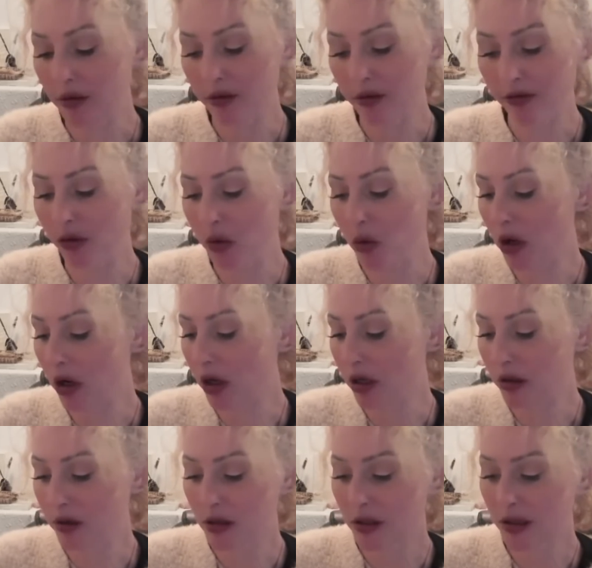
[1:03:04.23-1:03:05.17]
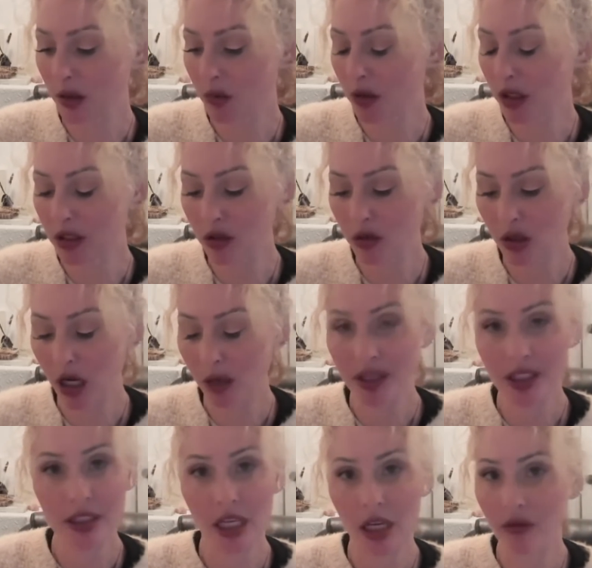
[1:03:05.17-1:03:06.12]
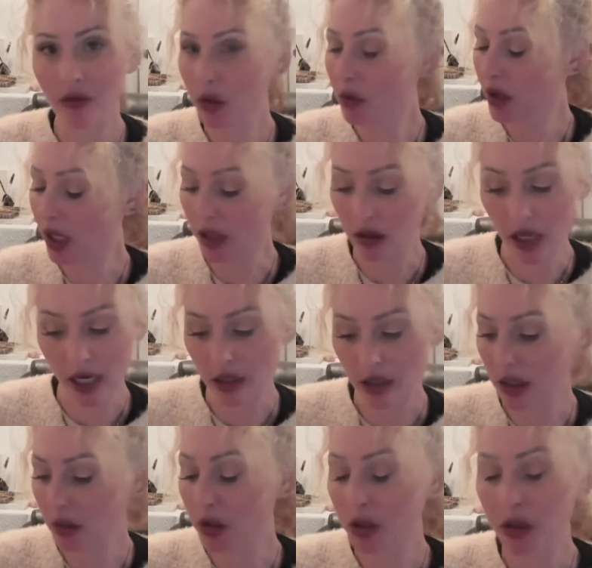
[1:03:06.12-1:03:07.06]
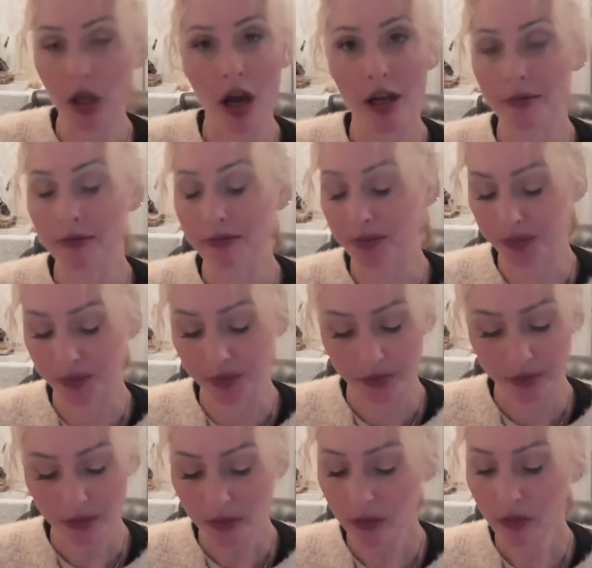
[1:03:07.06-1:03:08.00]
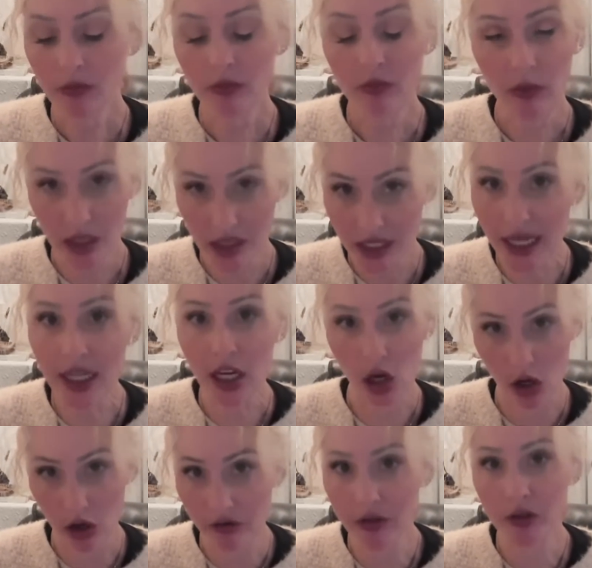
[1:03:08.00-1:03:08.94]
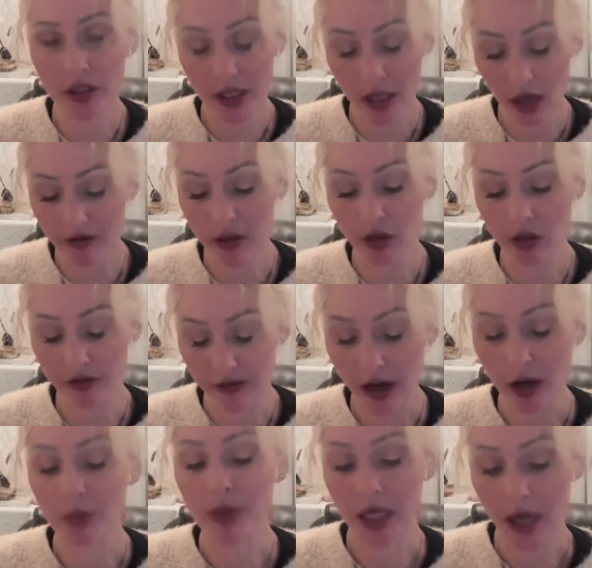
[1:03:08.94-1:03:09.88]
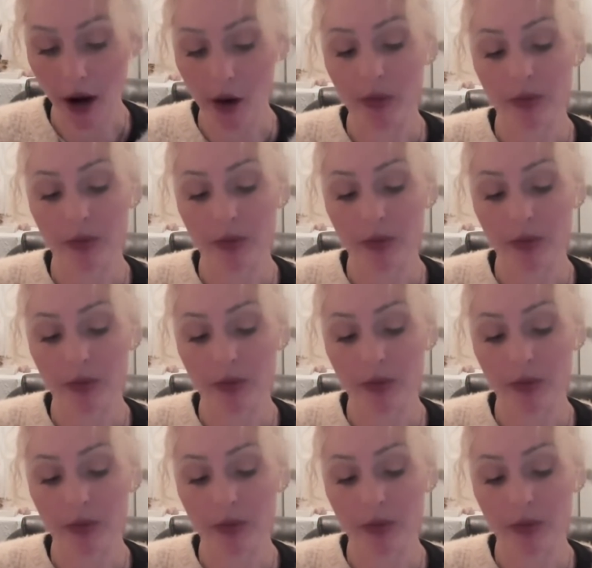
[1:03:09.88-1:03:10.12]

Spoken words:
for someone to come and save you. They likely will not. Take care of yourself and your family now.